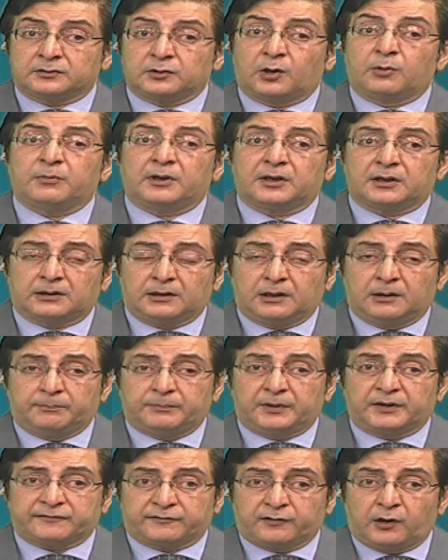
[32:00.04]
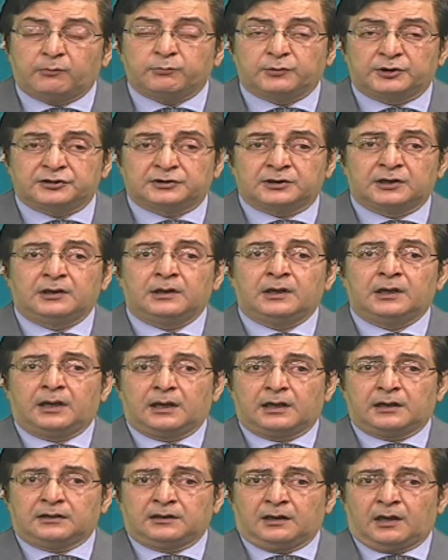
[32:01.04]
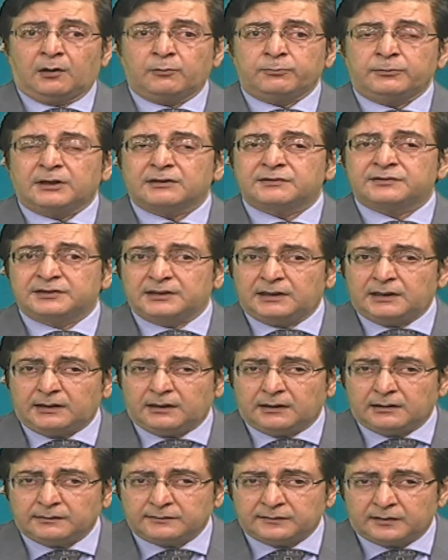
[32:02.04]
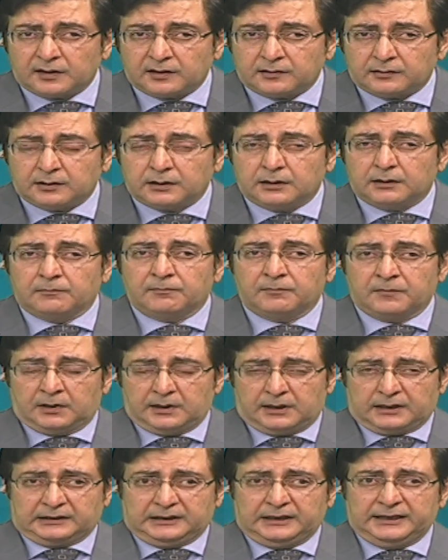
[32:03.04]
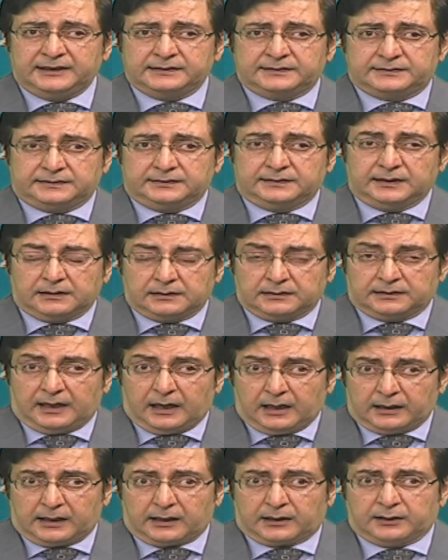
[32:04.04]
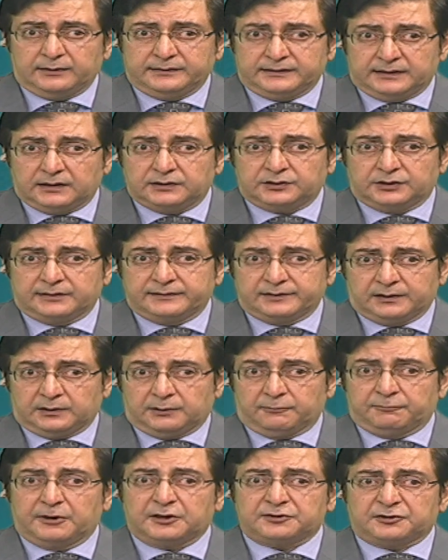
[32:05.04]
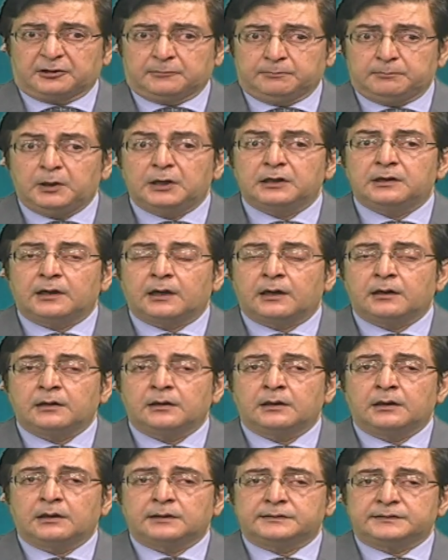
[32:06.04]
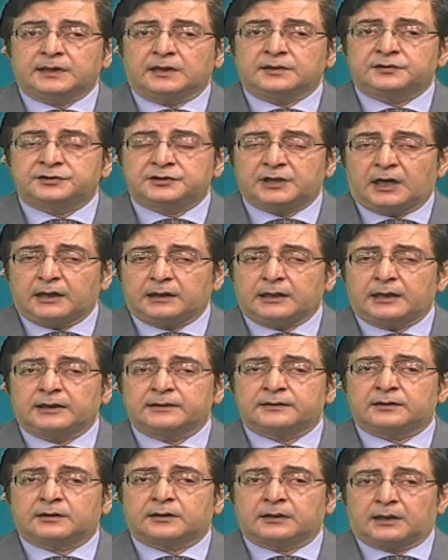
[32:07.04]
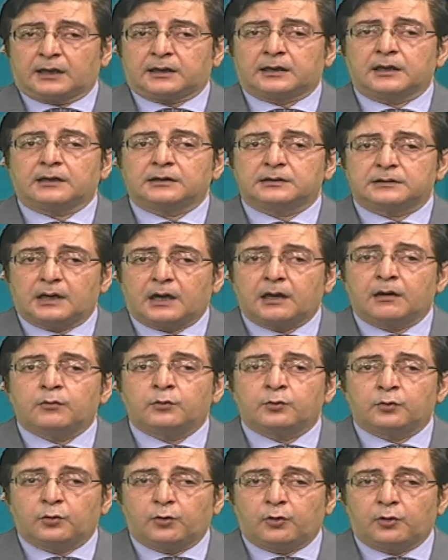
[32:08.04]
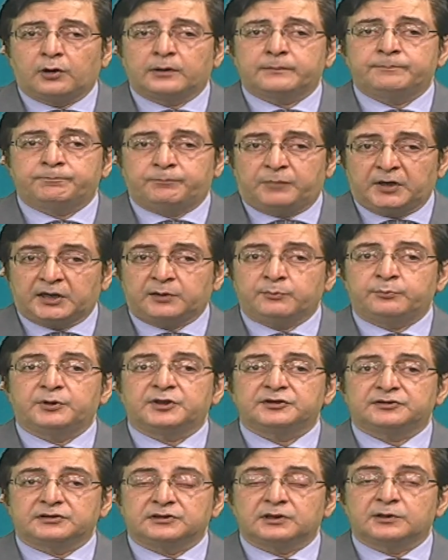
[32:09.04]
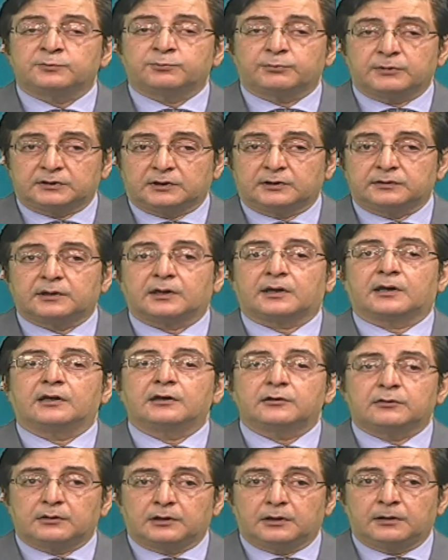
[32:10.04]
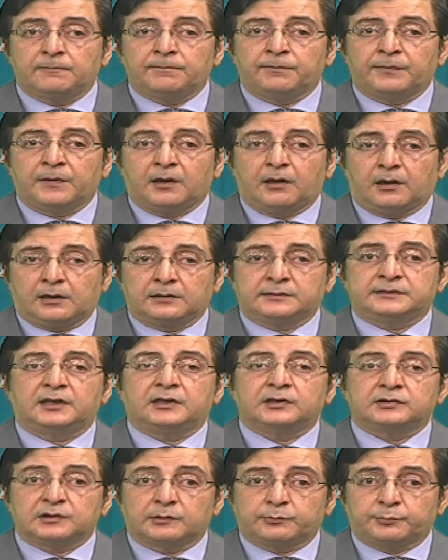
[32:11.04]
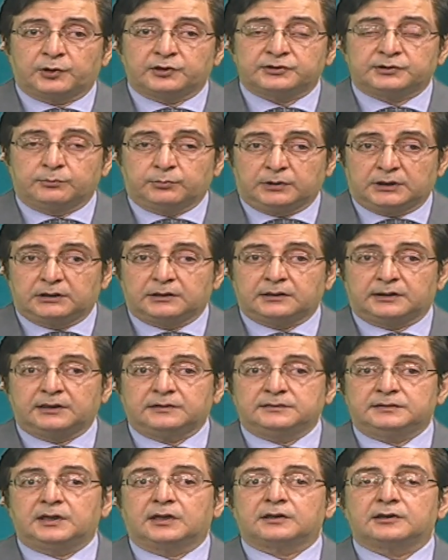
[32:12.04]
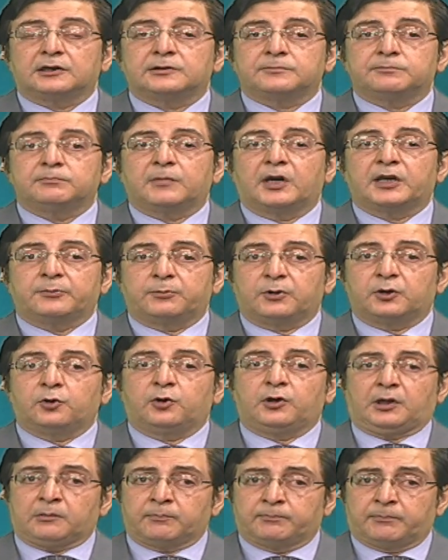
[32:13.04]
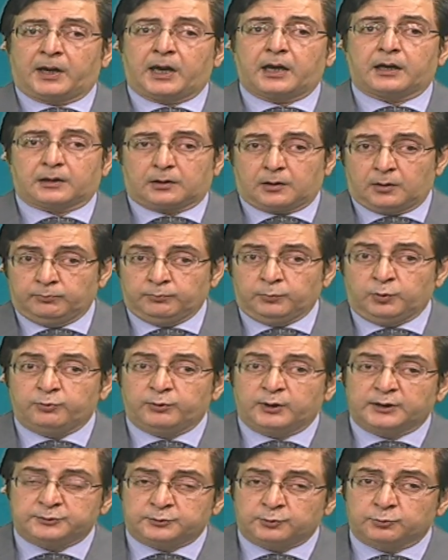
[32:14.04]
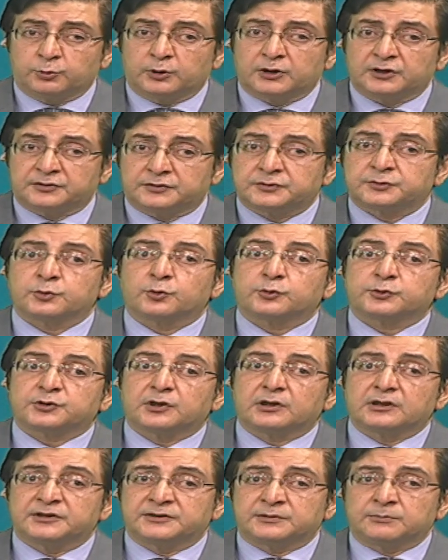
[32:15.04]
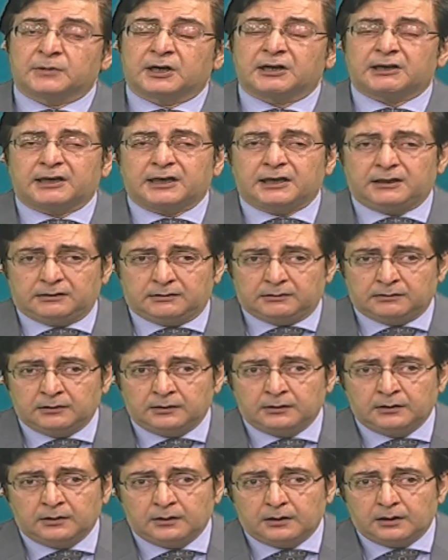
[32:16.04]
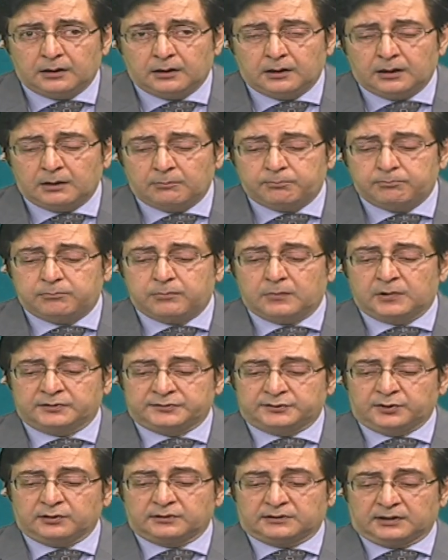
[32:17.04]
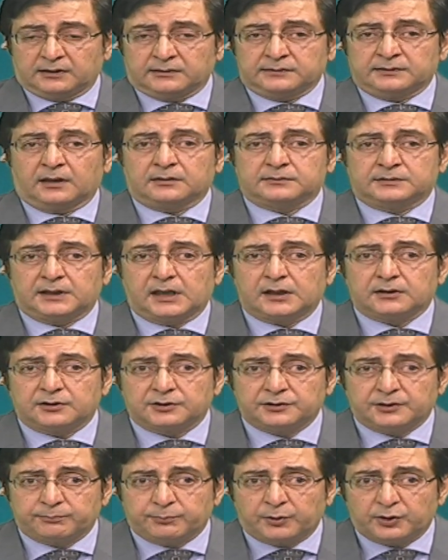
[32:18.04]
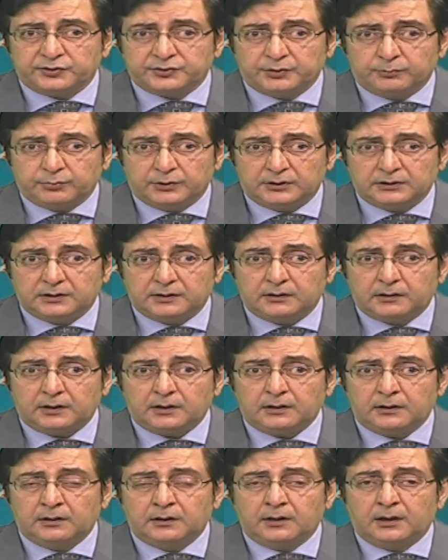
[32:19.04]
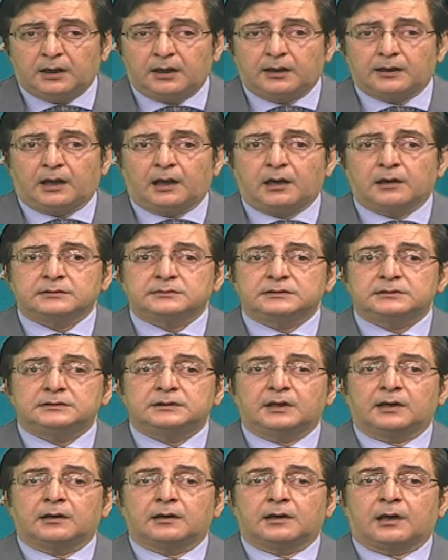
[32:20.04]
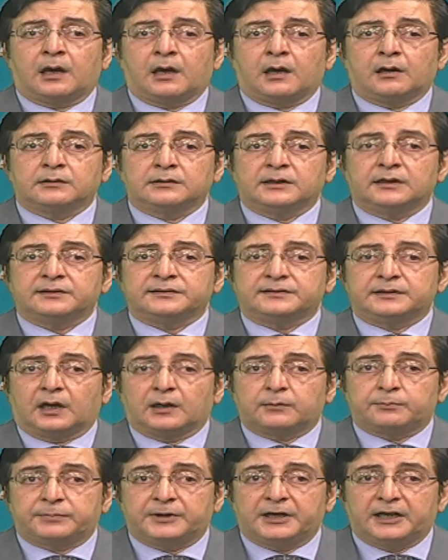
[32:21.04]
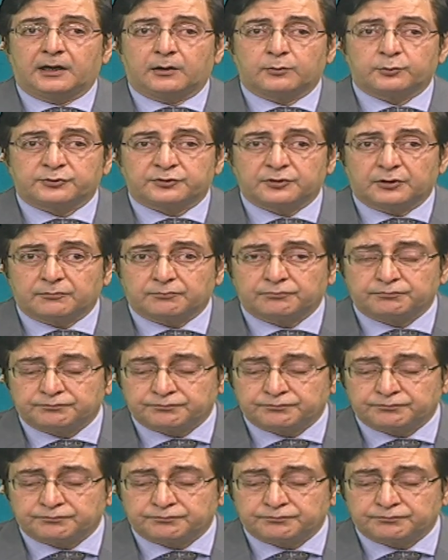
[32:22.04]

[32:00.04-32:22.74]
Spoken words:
economic performance. And now we are seeing that at least there are accusations in the Western media that China is cracking down on big business within the country. And there is a possibility that it might be going back, moving towards socialism again. But do you think that that is a possibility? And how does that play out, sir?